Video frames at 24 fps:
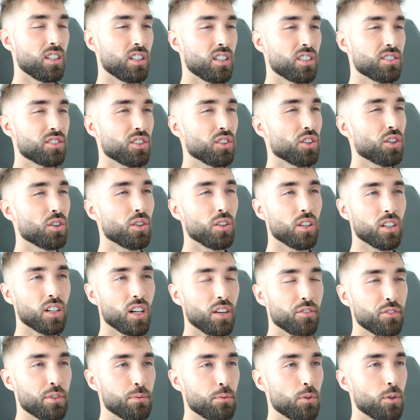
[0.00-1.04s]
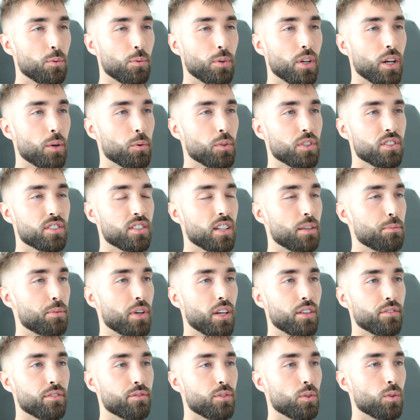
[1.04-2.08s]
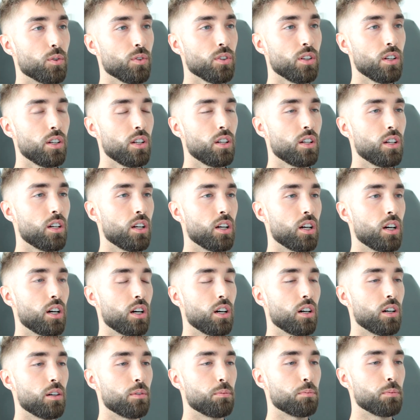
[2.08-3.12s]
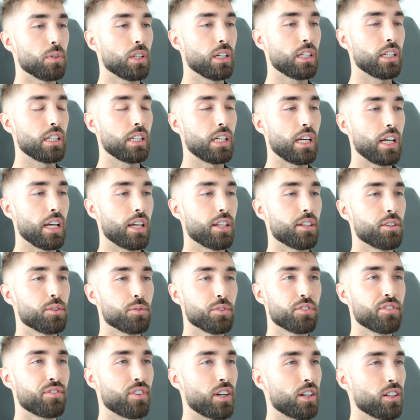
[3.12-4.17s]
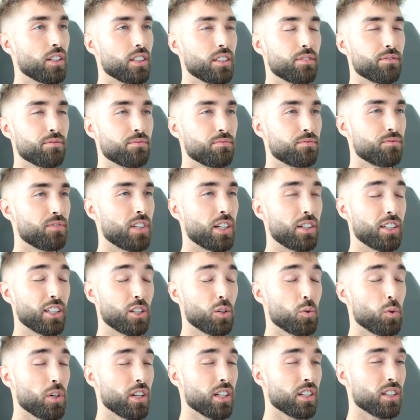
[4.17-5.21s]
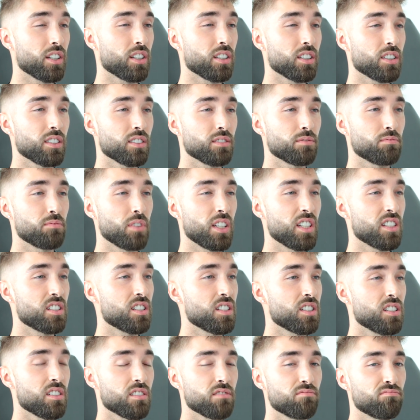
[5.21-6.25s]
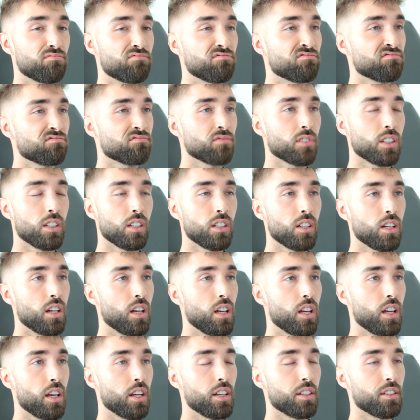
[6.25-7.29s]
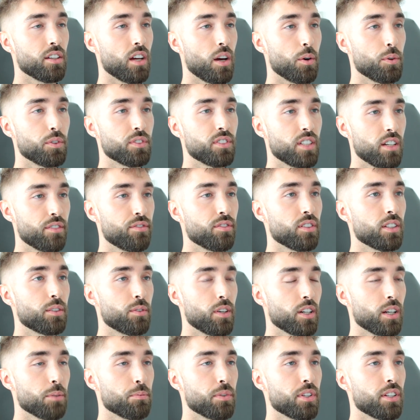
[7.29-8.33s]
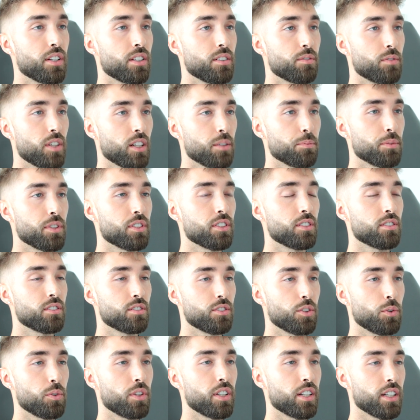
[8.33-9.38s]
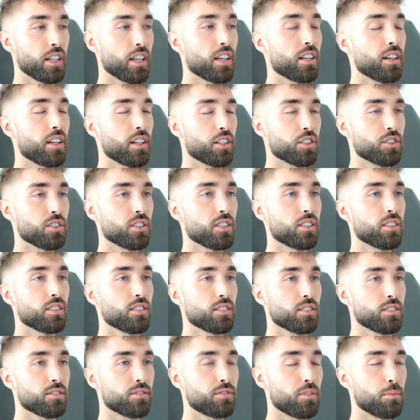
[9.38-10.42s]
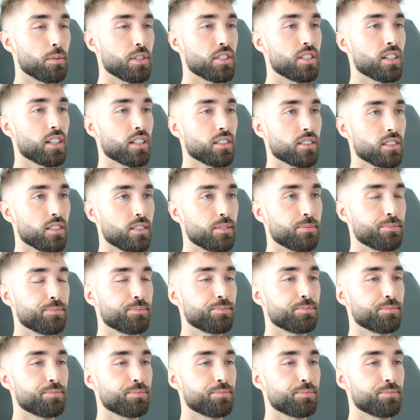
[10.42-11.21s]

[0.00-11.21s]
it's a little uncomfortable, but I wouldn't say painful. Um, and it was fairly, very quick, easy, and I would definitely recommend it, recommend doing it again actually for my second time.